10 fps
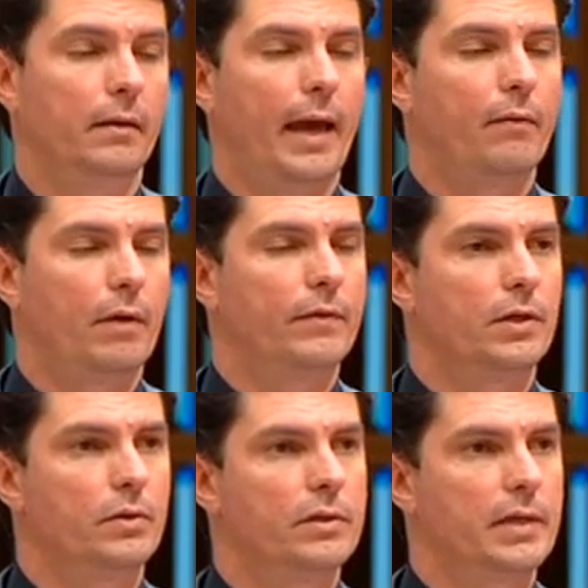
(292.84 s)
ad
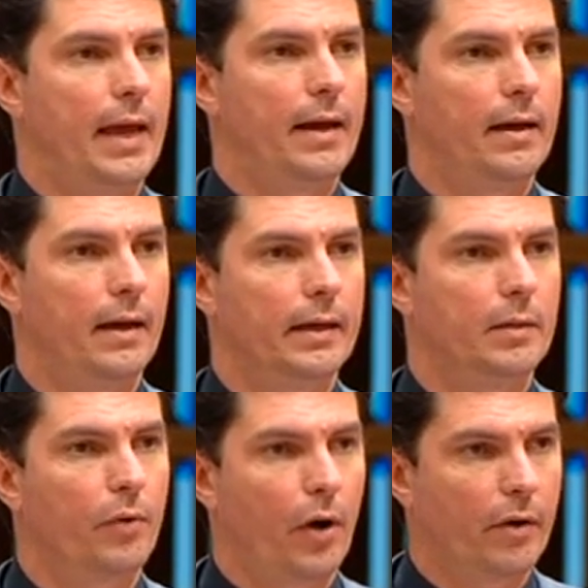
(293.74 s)
revenues and
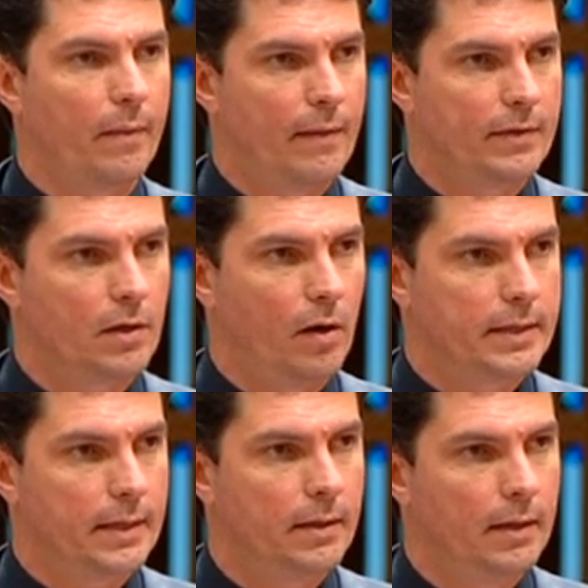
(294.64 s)
in-program
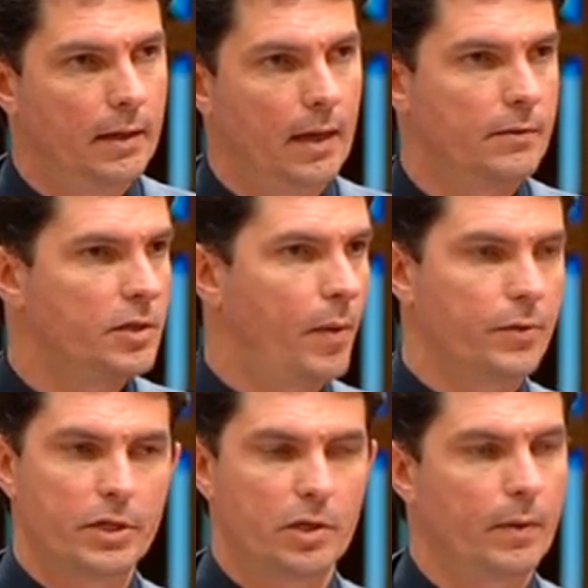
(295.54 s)
advertising,
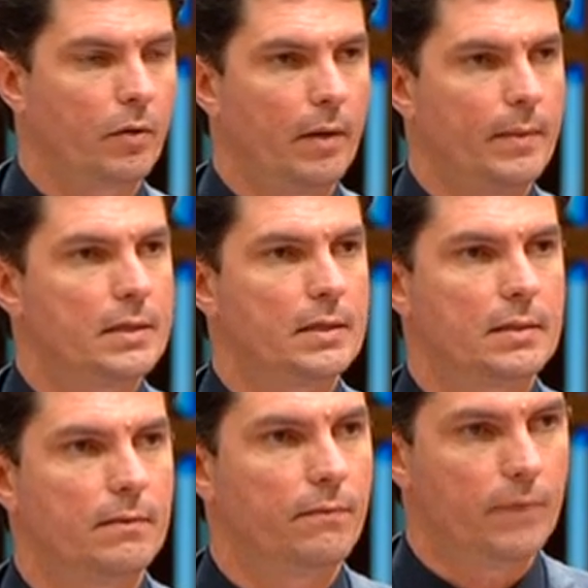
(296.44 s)
sponsorship agreements,
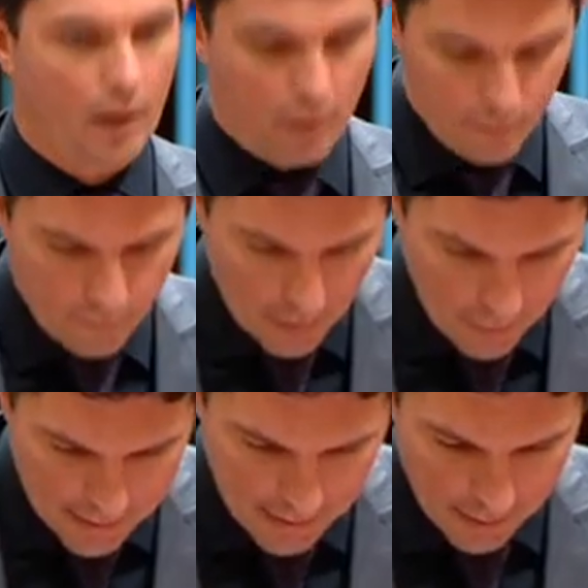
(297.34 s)

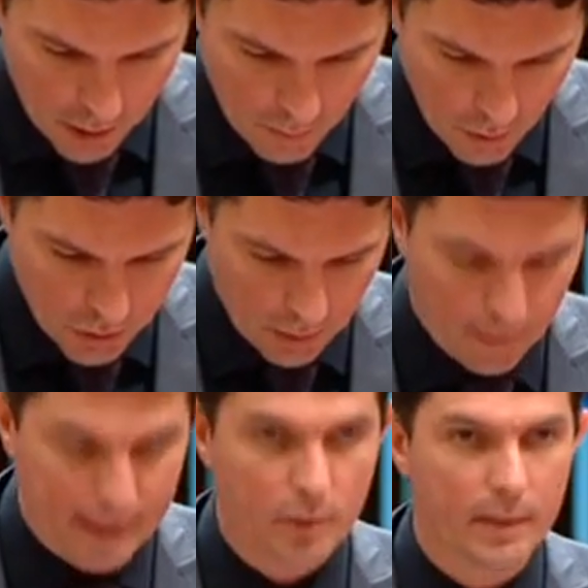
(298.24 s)
various other commercial
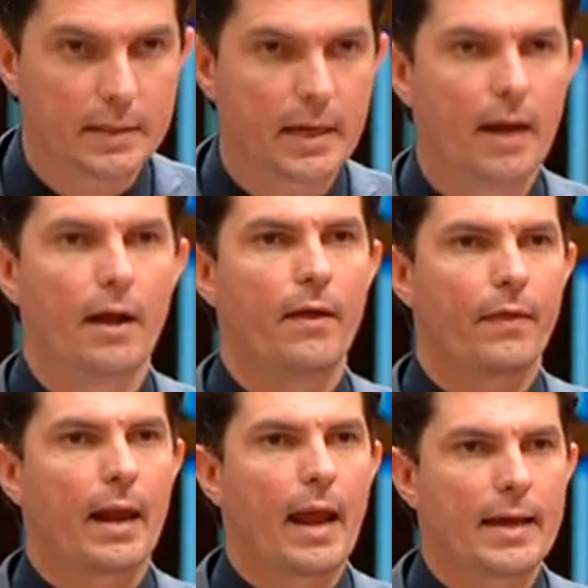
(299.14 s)
arrangements.
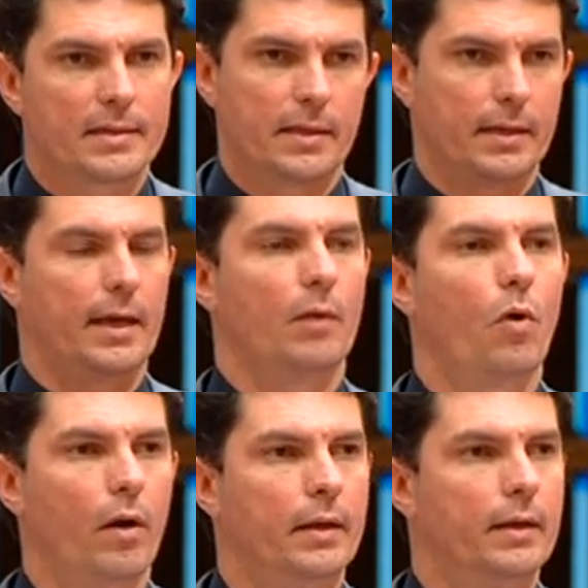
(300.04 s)
The last thing they
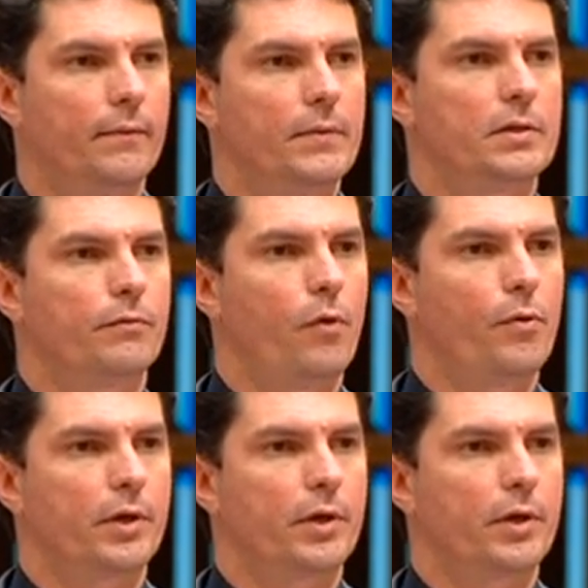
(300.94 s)
want is a fourth